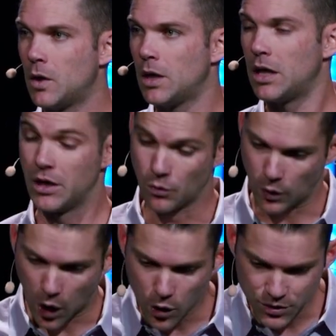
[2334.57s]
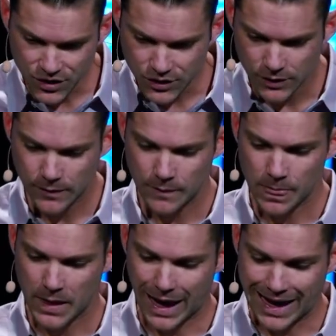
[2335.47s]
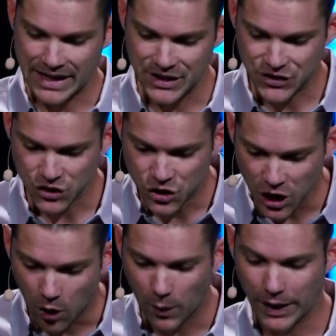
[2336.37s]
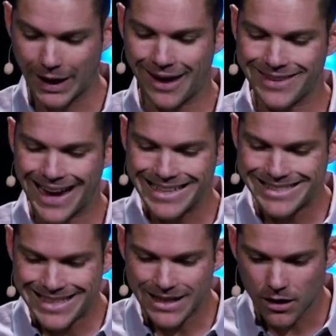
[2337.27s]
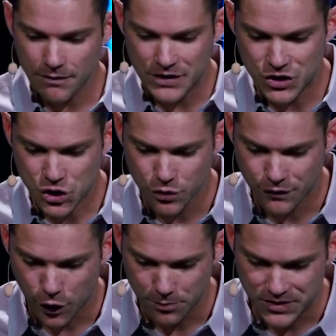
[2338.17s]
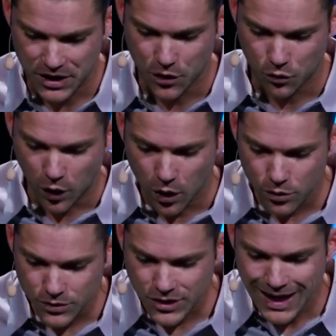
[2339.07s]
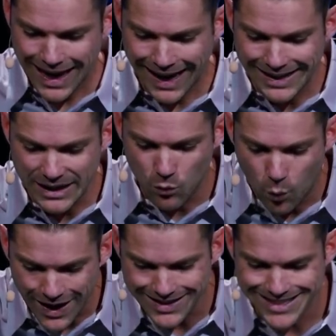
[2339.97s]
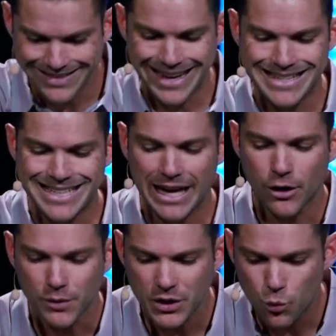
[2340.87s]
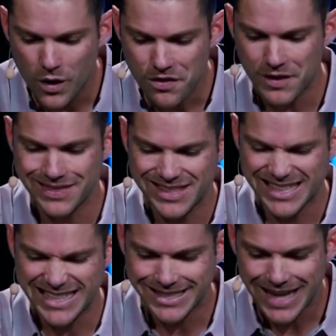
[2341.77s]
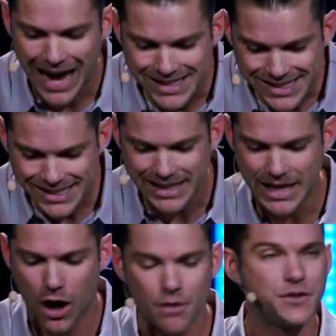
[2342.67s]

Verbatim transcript: He arose and he's going. And the idea of these two verbs, he arose and he went, they carry with it this intensity of